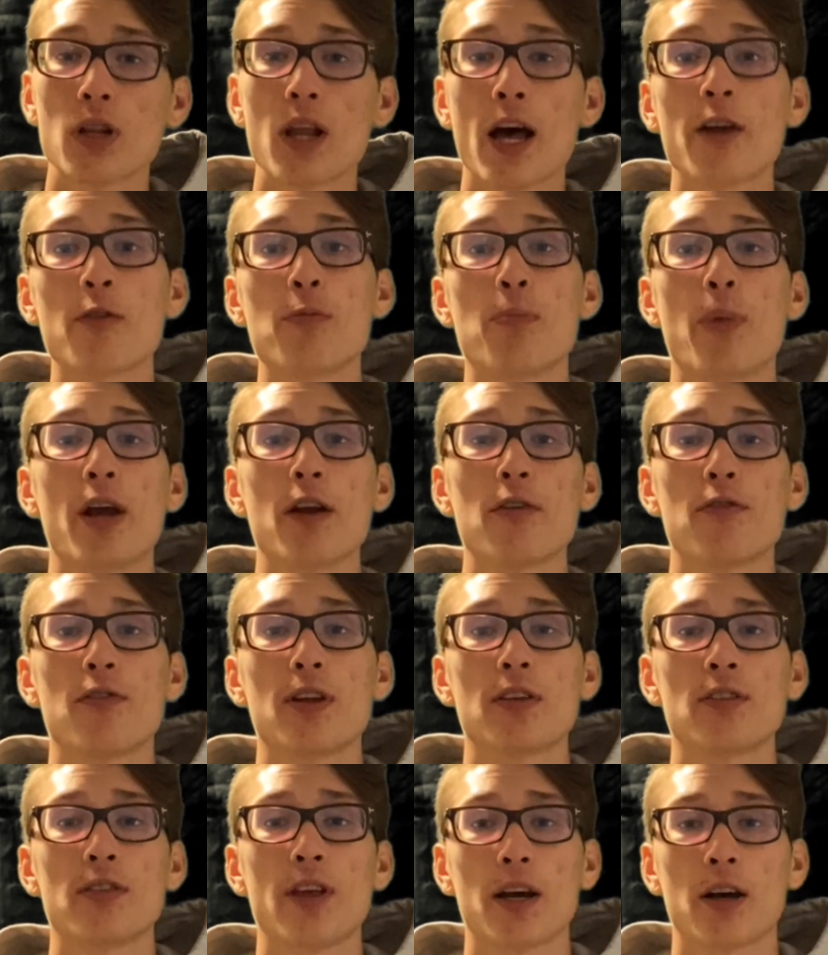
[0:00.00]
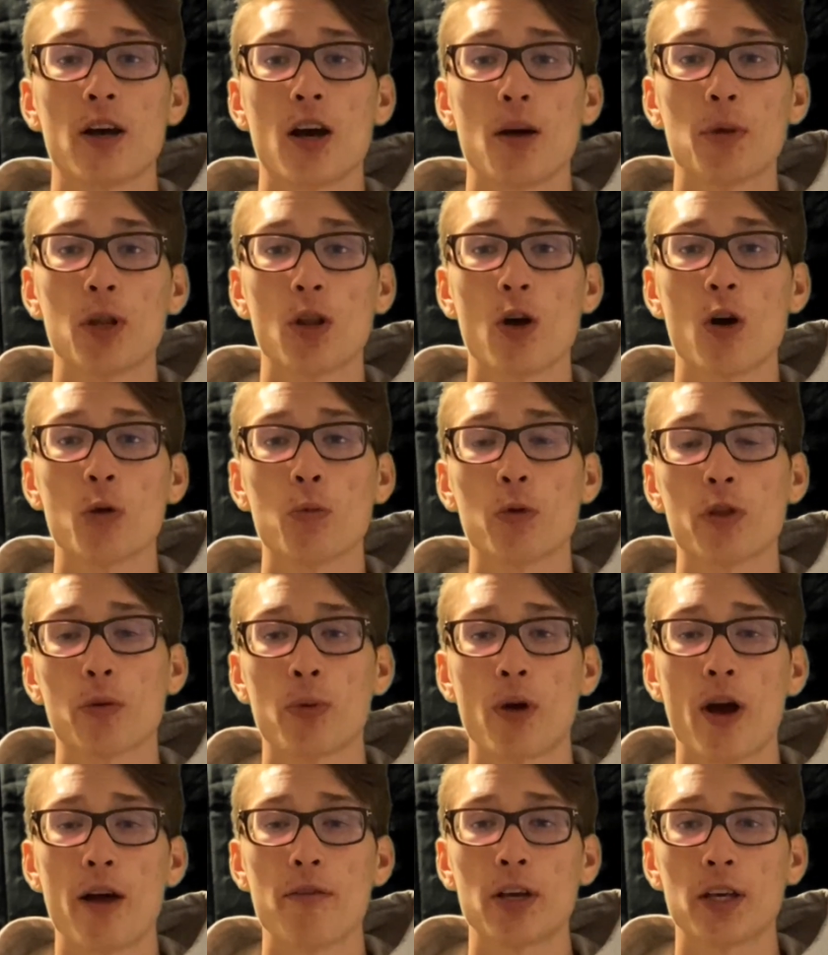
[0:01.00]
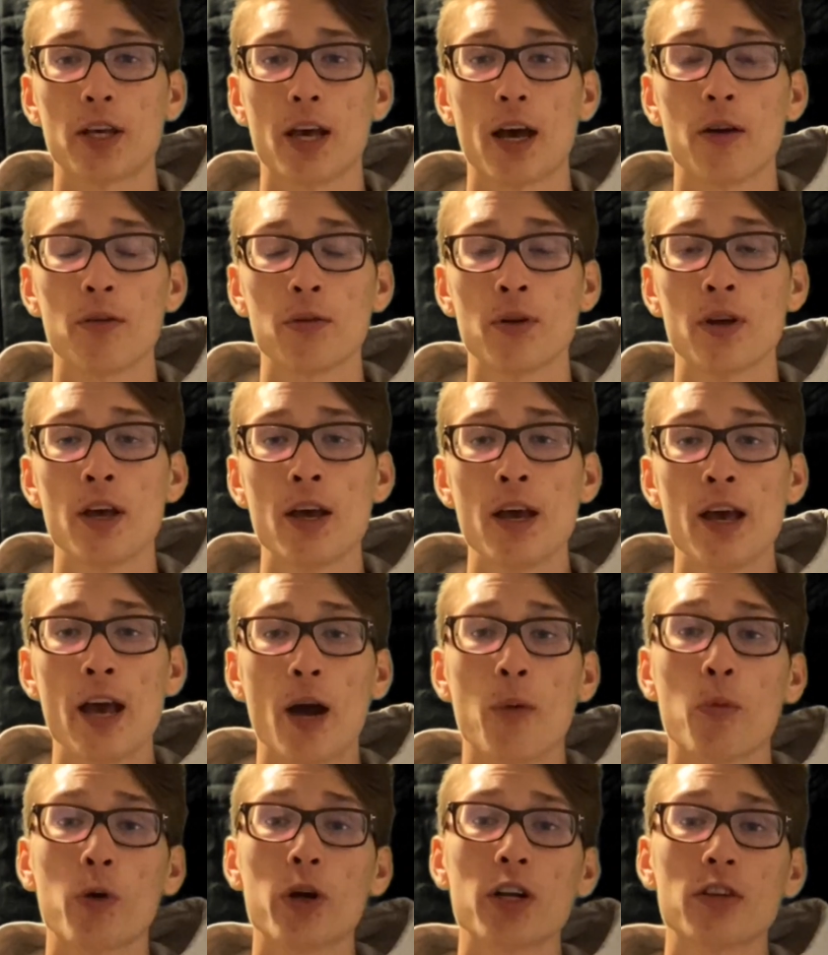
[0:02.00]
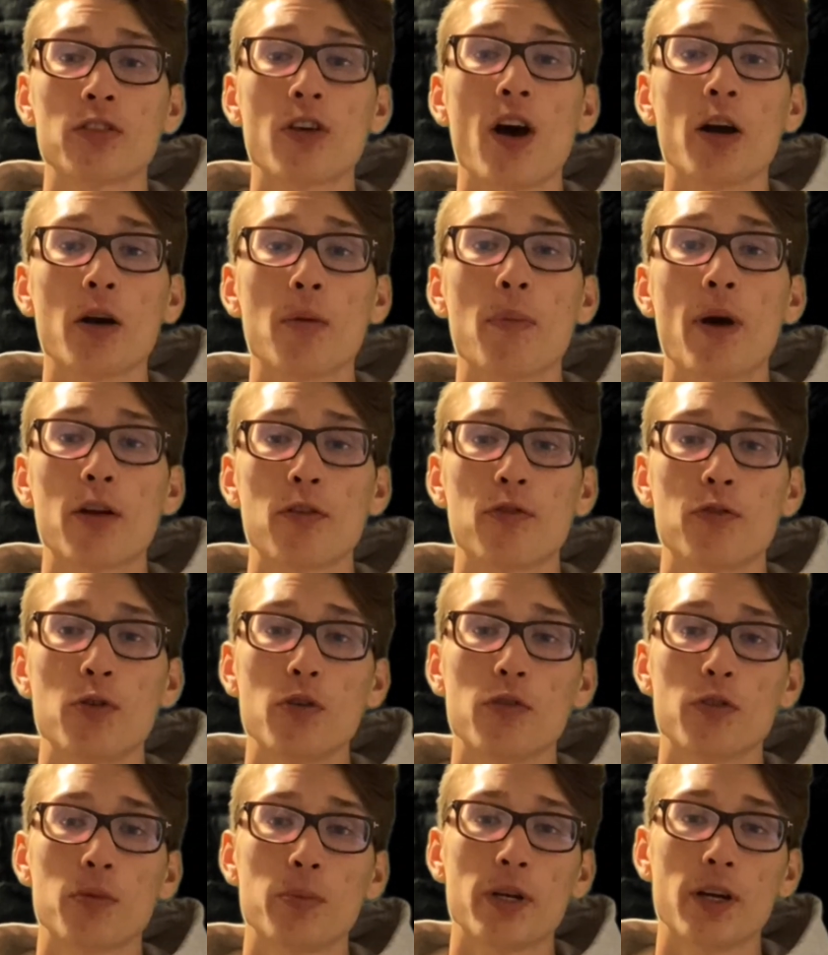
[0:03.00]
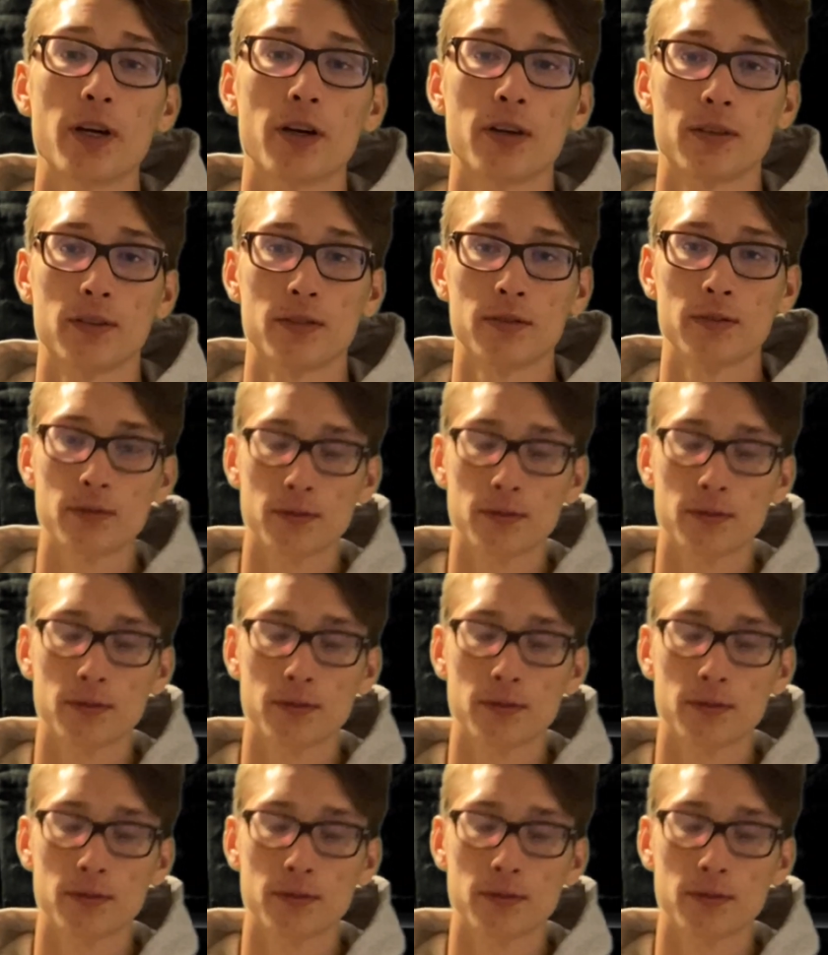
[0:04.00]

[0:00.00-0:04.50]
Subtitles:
a lot of benefits that come along with a private account, and we're gonna talk about a few of them here.